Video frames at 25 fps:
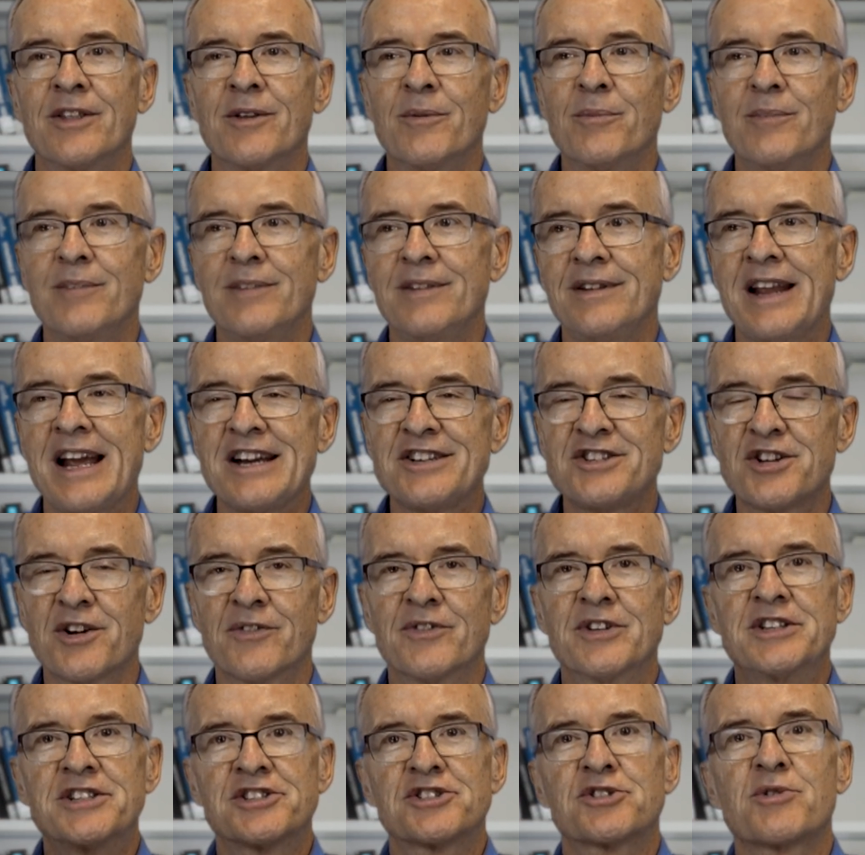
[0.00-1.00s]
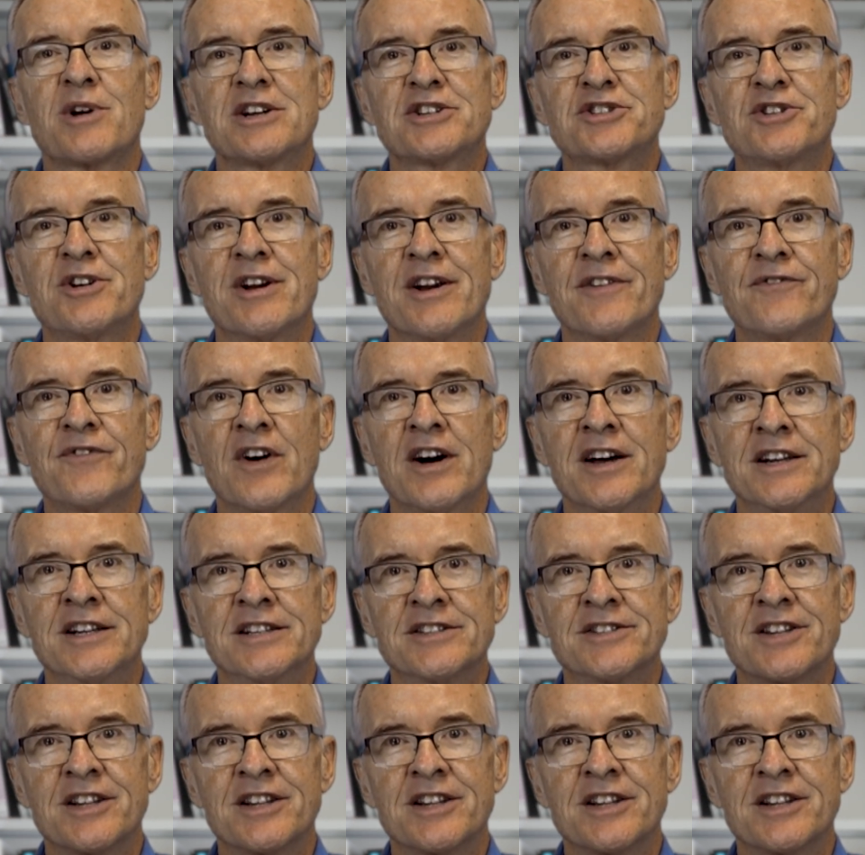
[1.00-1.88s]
The nature of a discretionary fund is